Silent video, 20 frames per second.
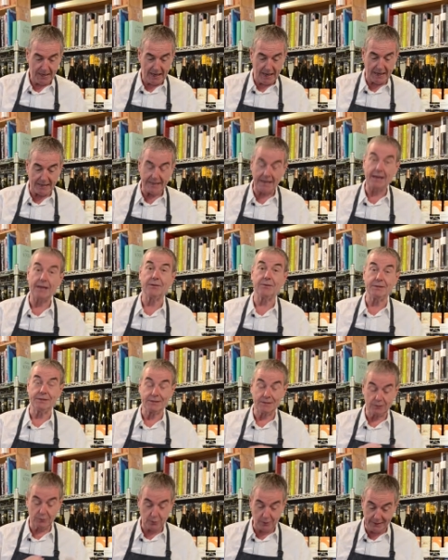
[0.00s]
and the other
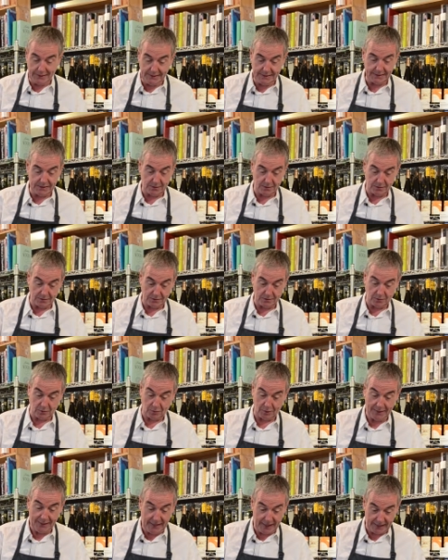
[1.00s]
is $20
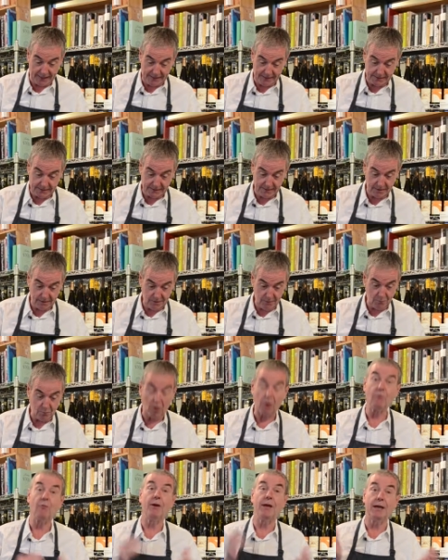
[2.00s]
or less,
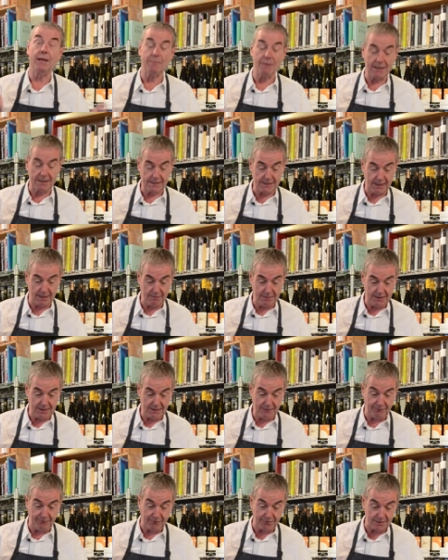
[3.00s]
what really makes up the
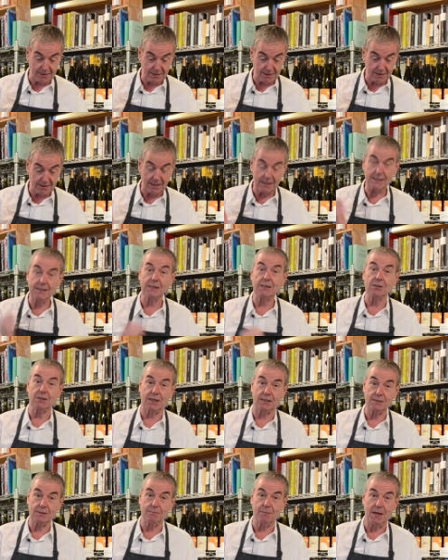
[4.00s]
difference? Is it
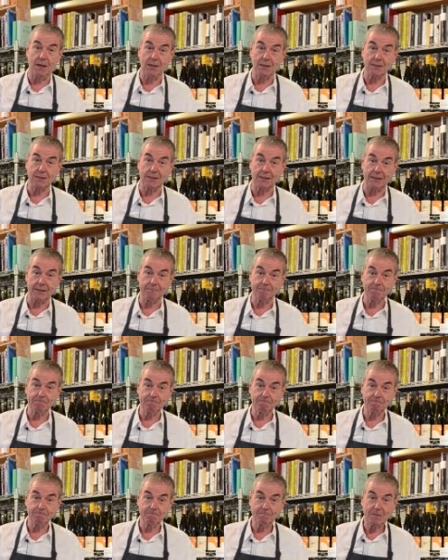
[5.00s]
just marketing?
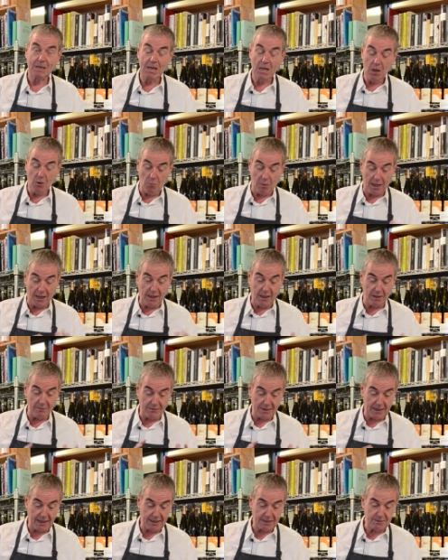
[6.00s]
Well,
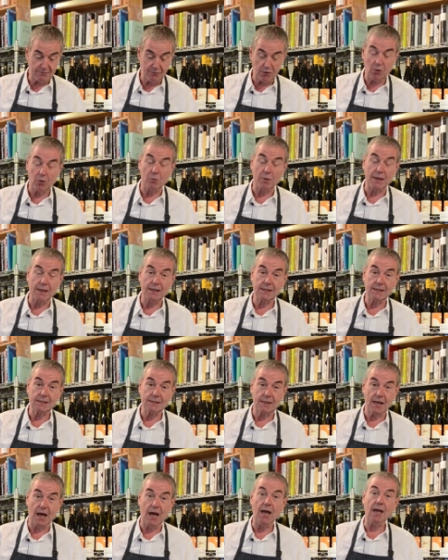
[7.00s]
over the next four
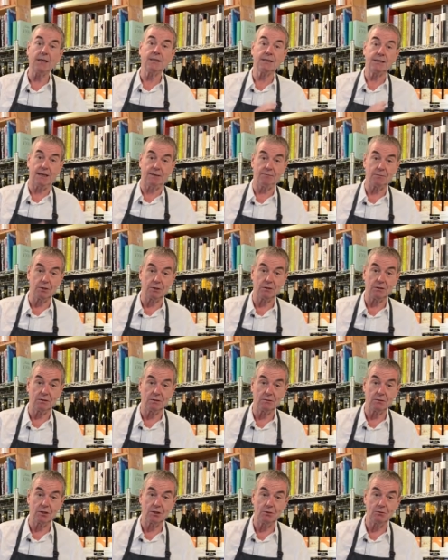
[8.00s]
weeks, I'll attempt
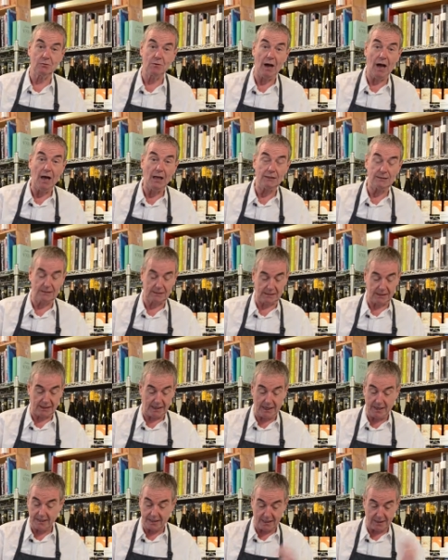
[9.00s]
to answer
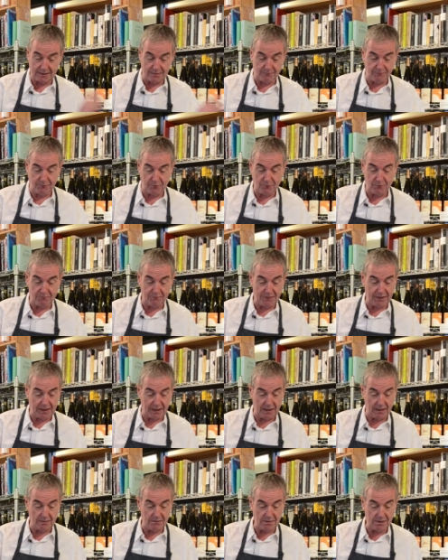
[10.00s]
that in the next four
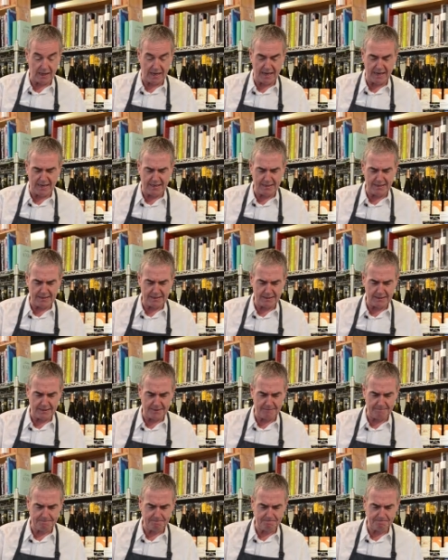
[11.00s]
videos and...
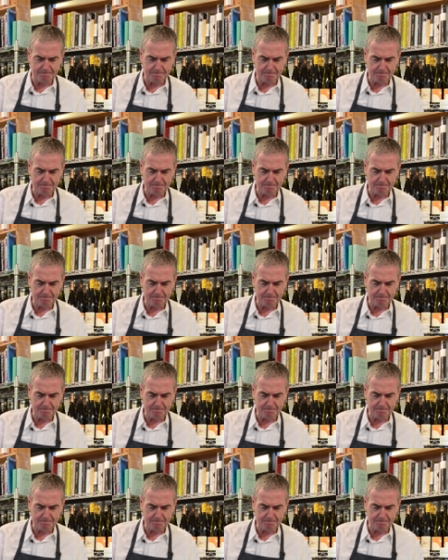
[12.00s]
Um,